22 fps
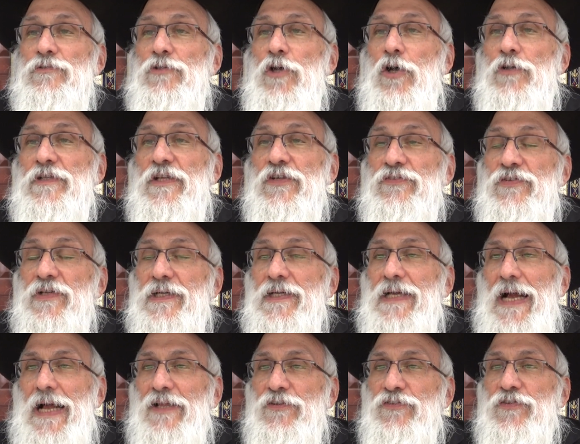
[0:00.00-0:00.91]
No, there's a
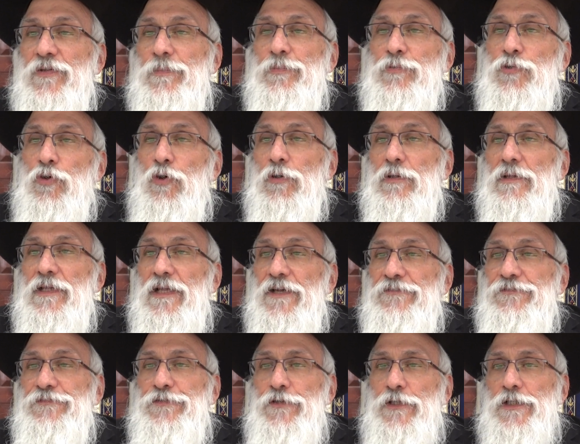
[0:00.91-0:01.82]
concept called
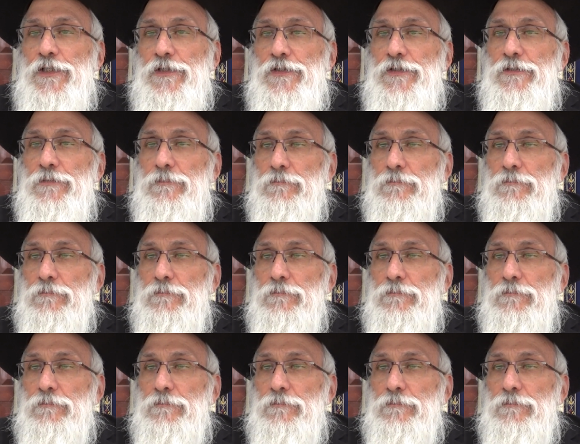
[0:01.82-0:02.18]
left-footed.